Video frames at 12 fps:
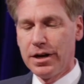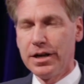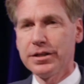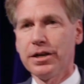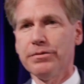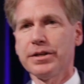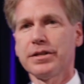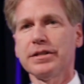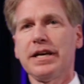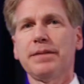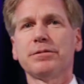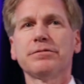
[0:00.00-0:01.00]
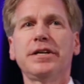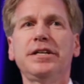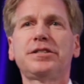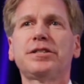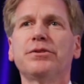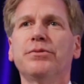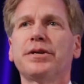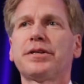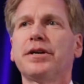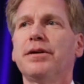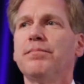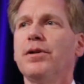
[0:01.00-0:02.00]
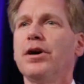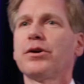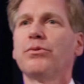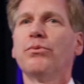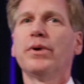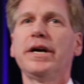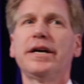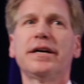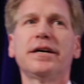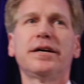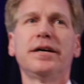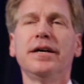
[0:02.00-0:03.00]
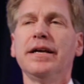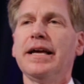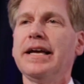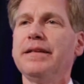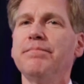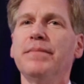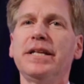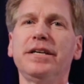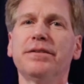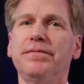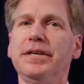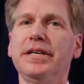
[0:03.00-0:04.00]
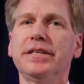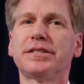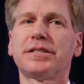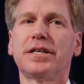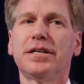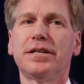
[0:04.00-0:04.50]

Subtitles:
ongoing collaboration with Mark Ware and many of his